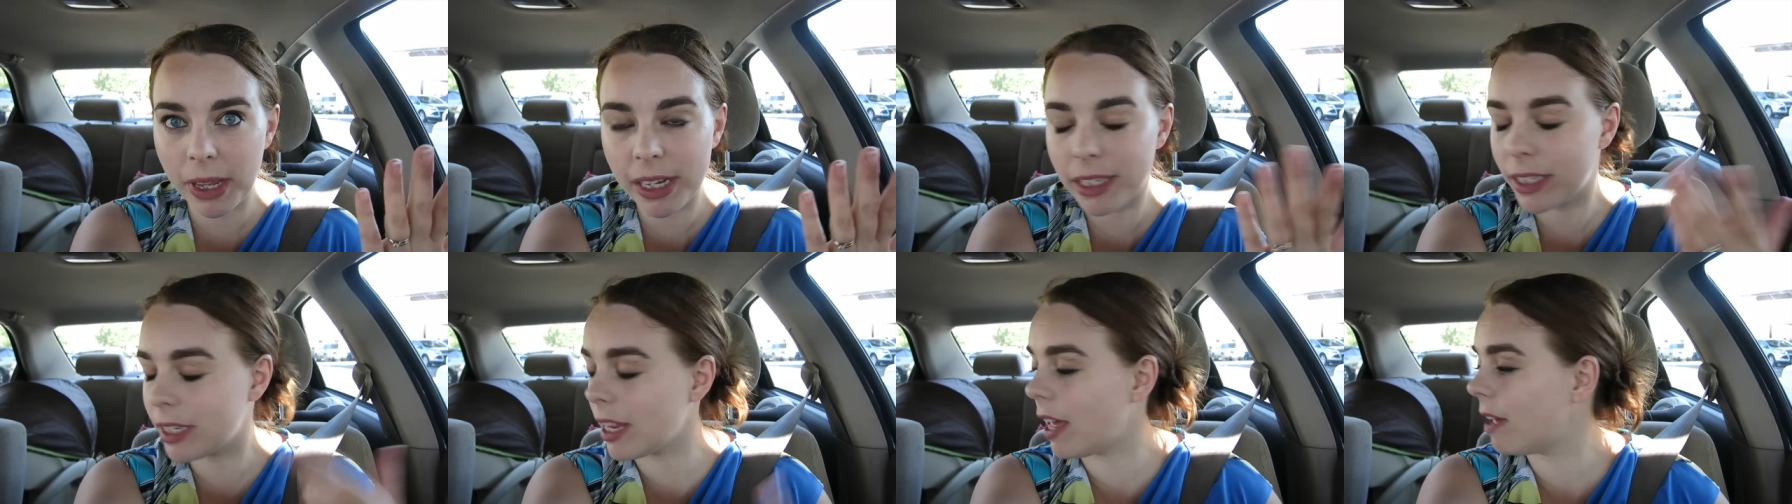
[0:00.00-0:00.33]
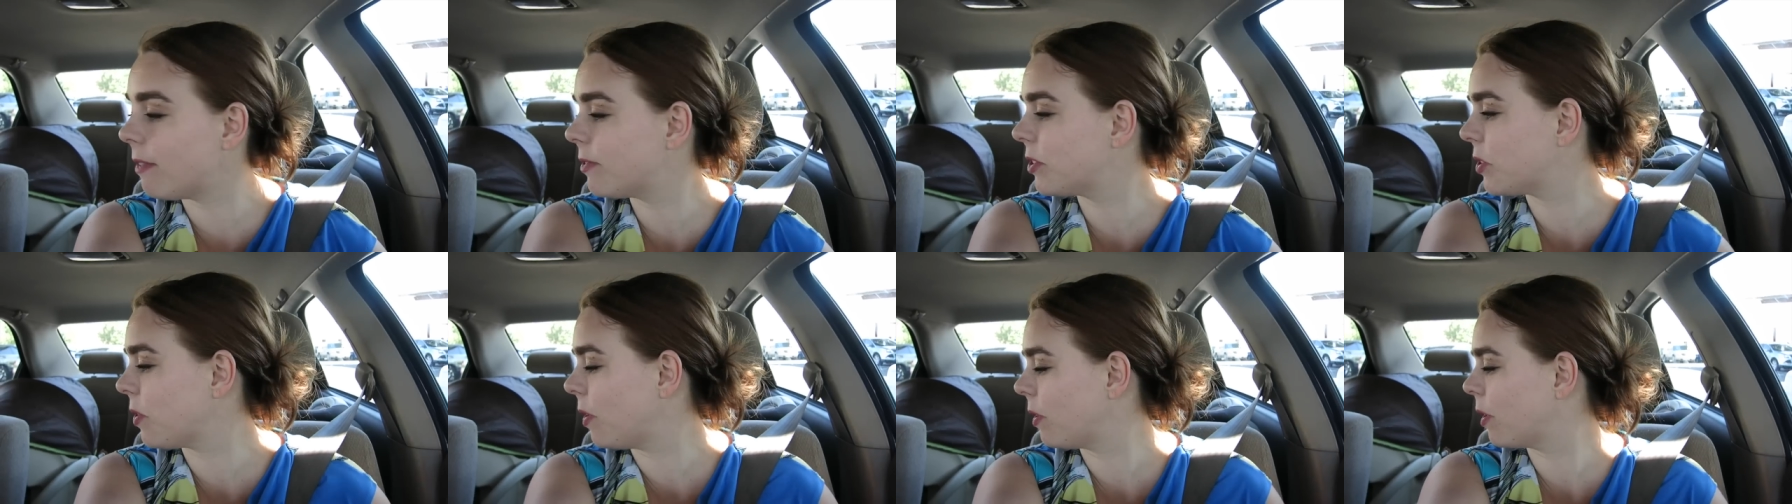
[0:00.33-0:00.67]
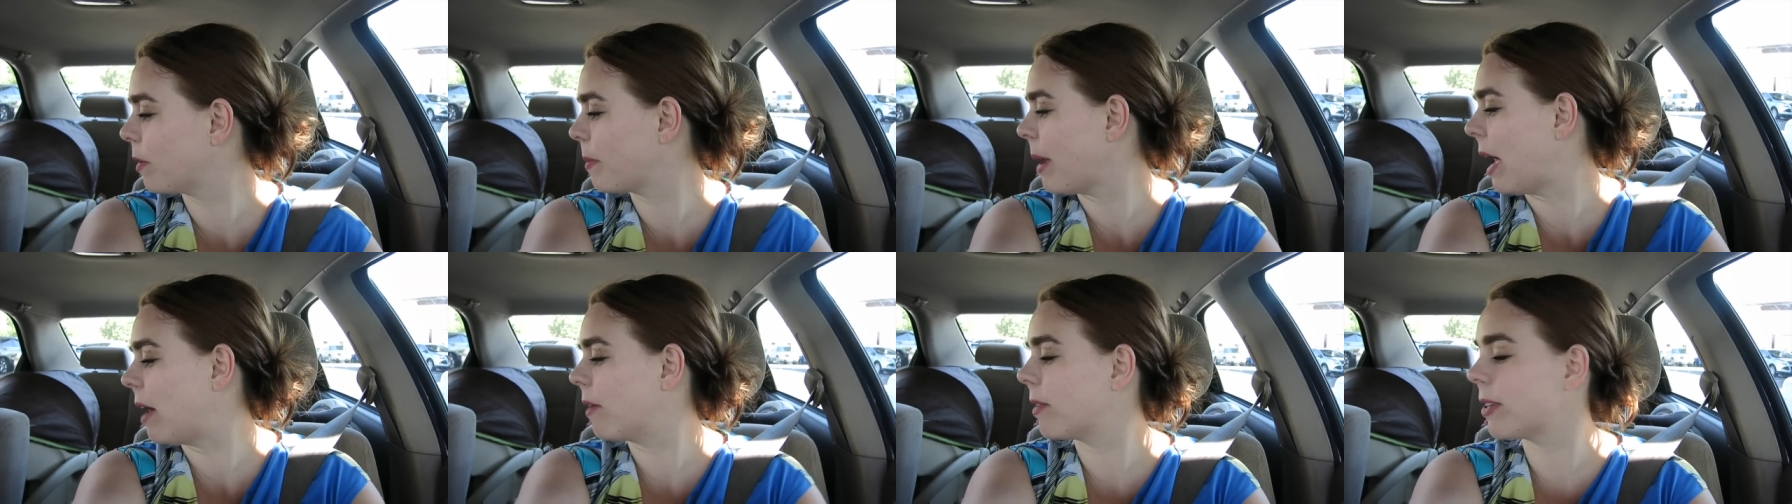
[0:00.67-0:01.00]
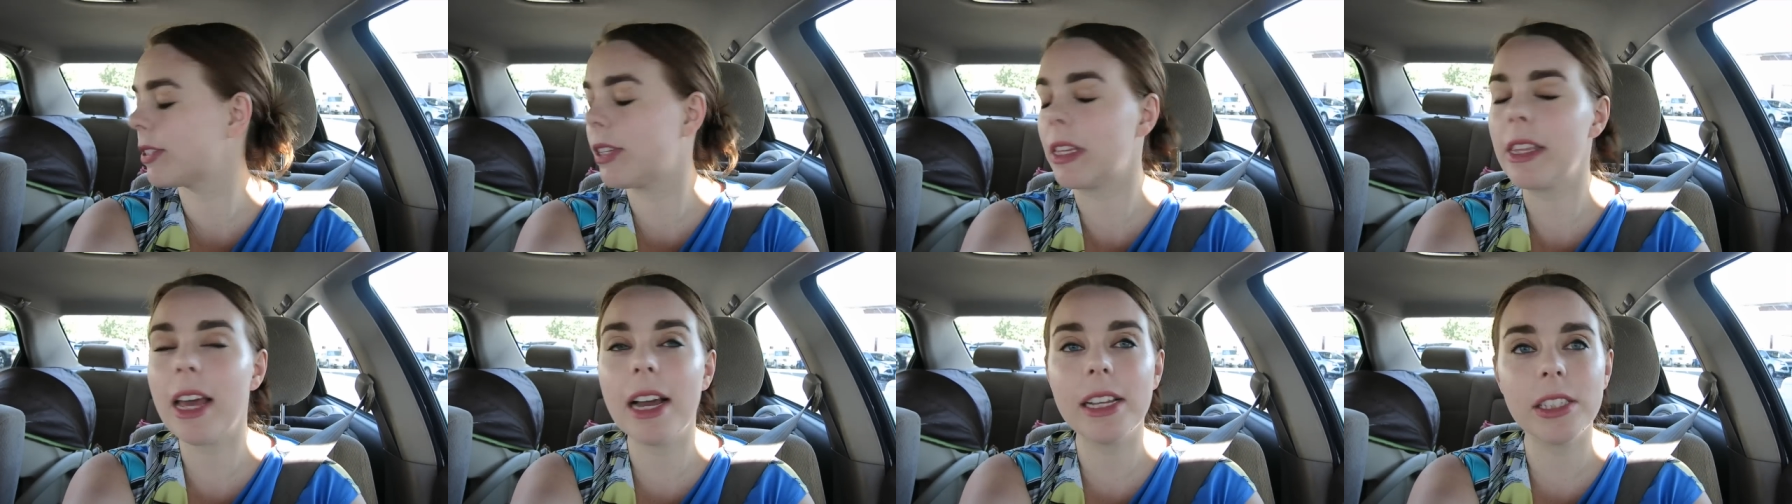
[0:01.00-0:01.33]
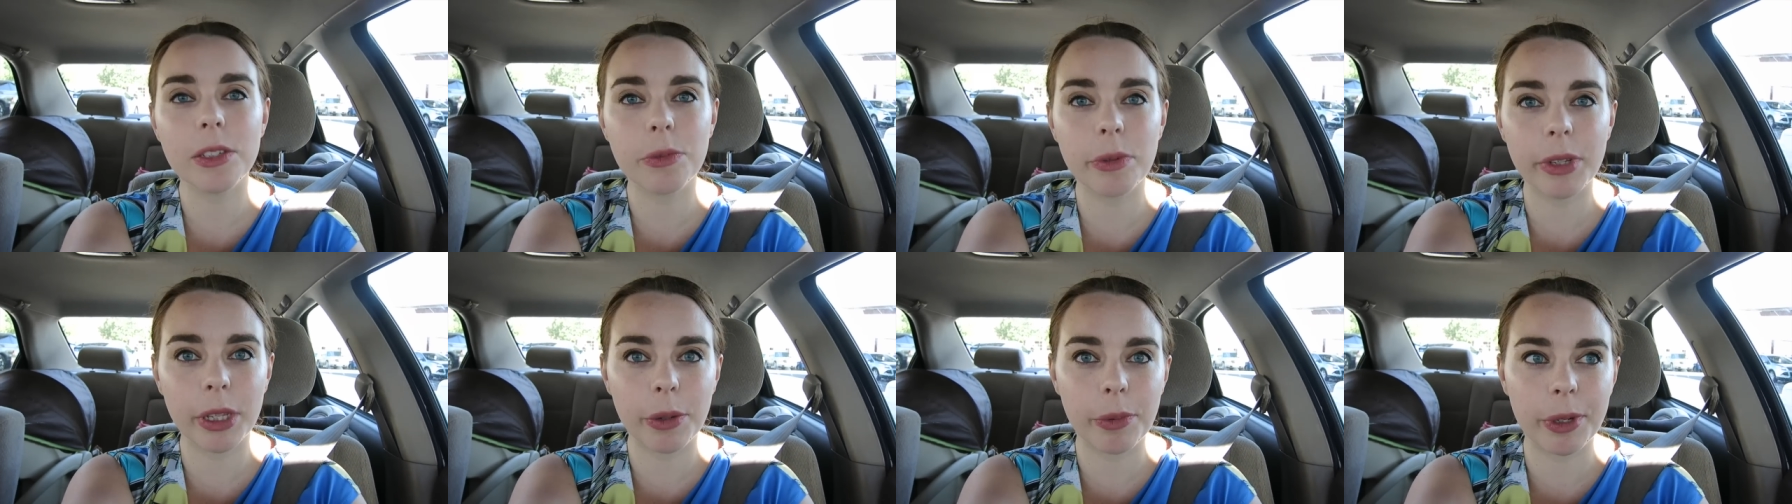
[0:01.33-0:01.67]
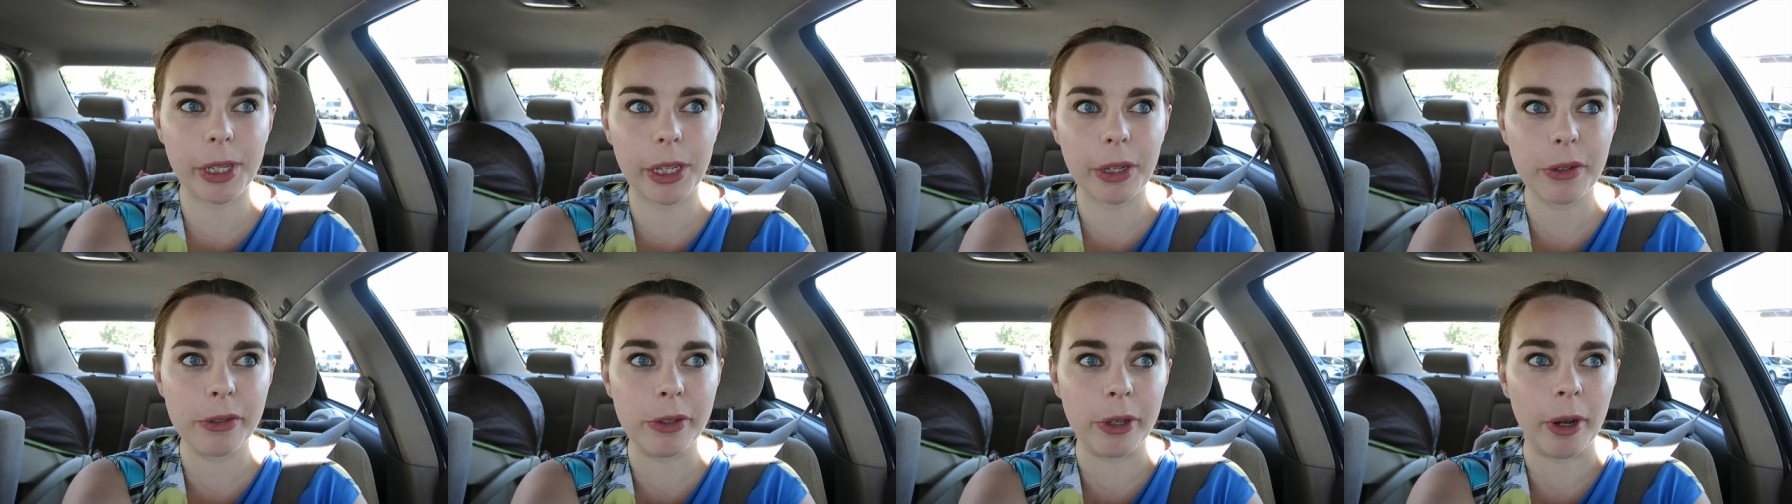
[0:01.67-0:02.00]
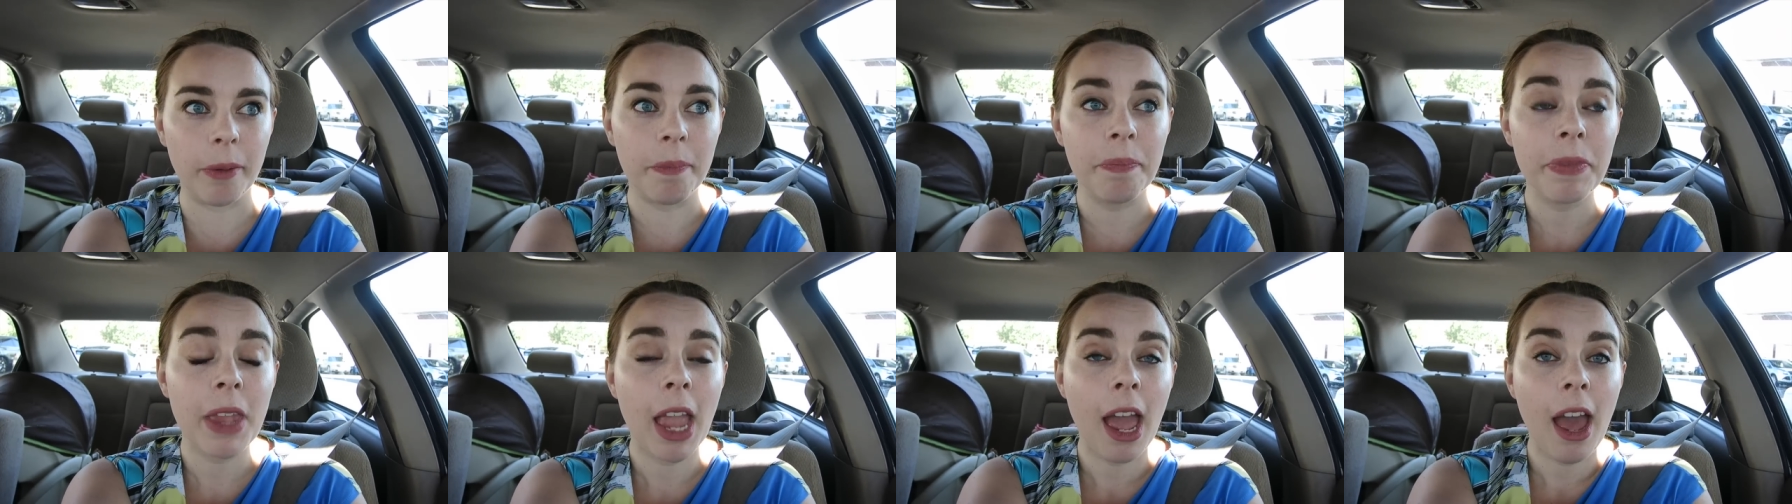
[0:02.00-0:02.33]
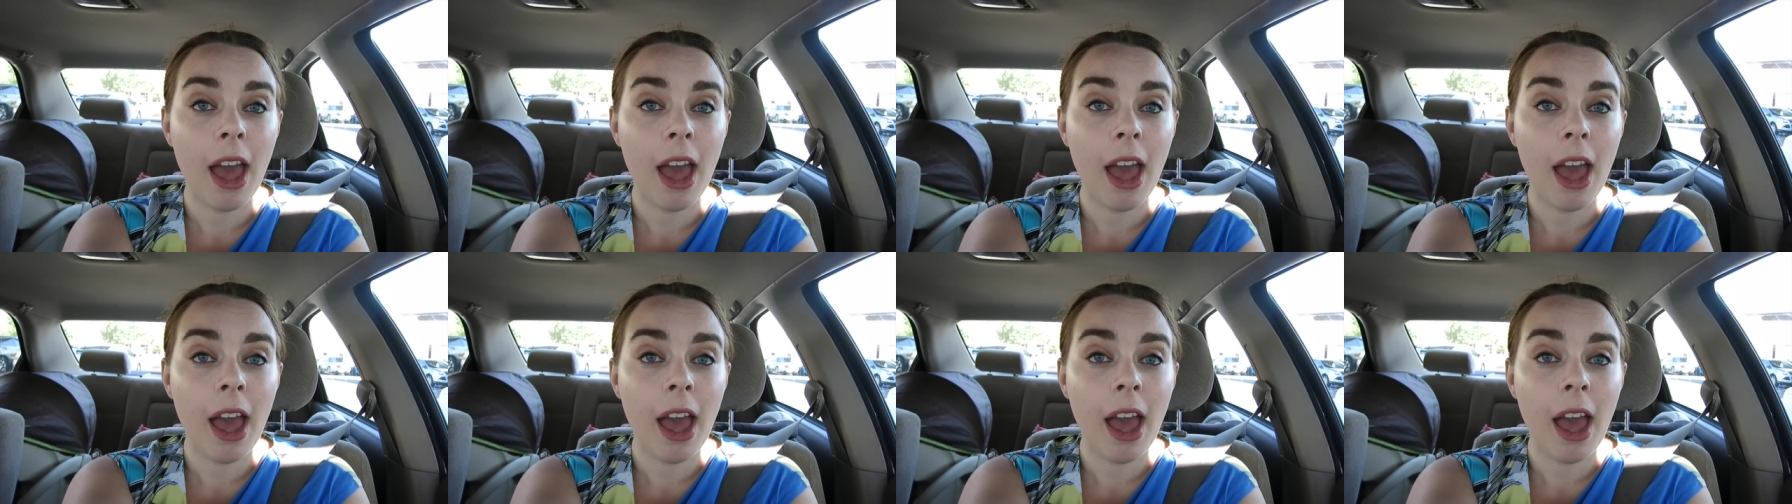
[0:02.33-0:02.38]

place to have solar power. So that's really, really cool.